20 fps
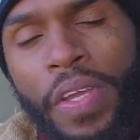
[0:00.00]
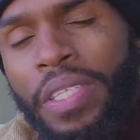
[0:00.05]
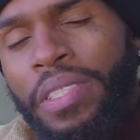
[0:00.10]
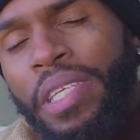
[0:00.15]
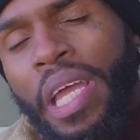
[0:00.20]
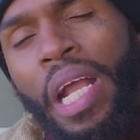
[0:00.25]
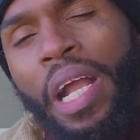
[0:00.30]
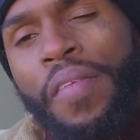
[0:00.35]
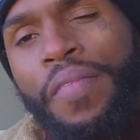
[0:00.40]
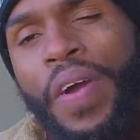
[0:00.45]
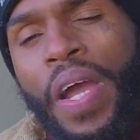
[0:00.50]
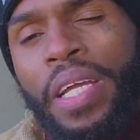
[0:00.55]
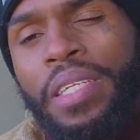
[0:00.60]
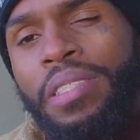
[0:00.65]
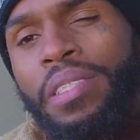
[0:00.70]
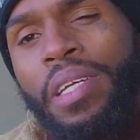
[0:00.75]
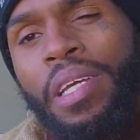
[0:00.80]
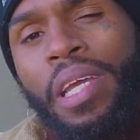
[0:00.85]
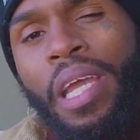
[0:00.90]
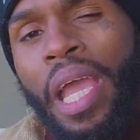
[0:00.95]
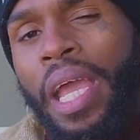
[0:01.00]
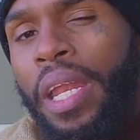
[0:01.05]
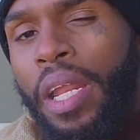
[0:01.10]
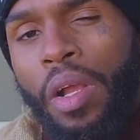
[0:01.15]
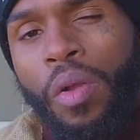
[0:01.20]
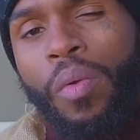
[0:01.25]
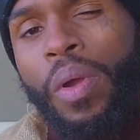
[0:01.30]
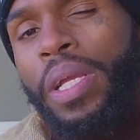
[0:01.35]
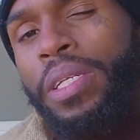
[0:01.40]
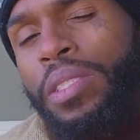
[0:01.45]
His sacrifice and the
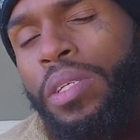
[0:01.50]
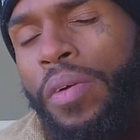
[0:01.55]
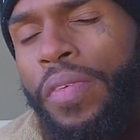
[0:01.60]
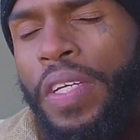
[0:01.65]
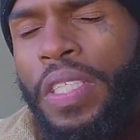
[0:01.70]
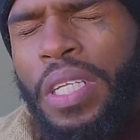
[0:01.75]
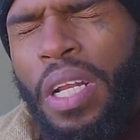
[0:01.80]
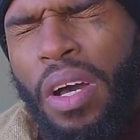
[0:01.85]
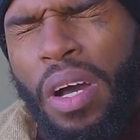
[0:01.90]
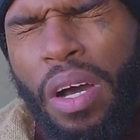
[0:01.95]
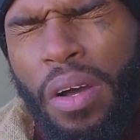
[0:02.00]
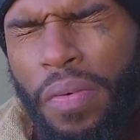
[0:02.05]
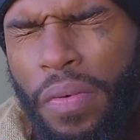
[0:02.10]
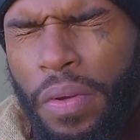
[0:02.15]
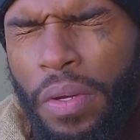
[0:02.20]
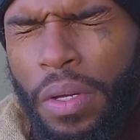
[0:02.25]
grace of His love.